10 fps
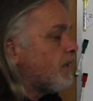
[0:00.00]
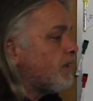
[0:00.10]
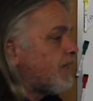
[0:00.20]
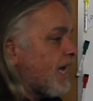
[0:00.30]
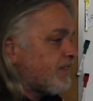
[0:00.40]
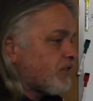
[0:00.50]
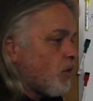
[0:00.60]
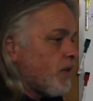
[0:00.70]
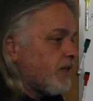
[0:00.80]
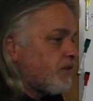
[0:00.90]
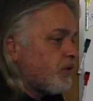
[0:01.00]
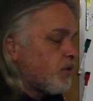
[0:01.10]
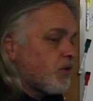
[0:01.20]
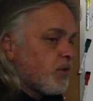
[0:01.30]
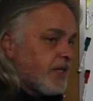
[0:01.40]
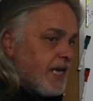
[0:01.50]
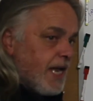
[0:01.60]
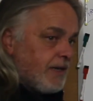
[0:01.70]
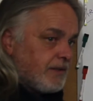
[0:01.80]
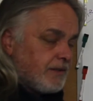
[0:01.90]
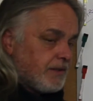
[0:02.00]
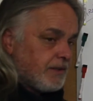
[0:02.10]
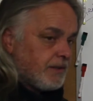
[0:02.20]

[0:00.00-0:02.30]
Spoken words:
that's going to create